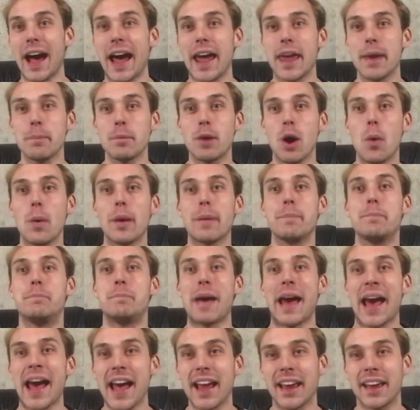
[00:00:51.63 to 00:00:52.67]
I am going
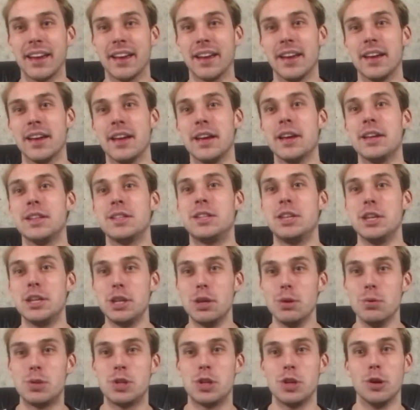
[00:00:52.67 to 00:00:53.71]
back to
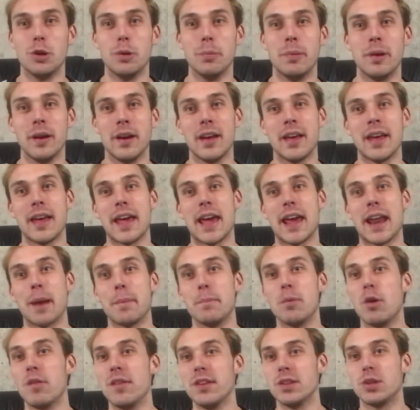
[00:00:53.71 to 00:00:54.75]
YouTube and I'm
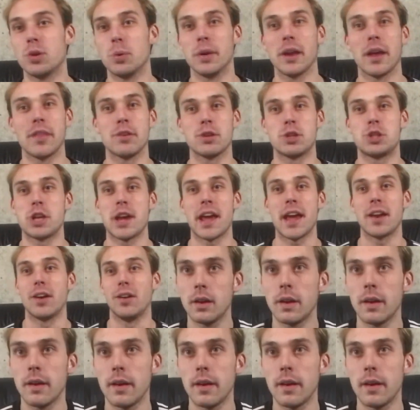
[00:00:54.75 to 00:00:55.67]
moving to another channel.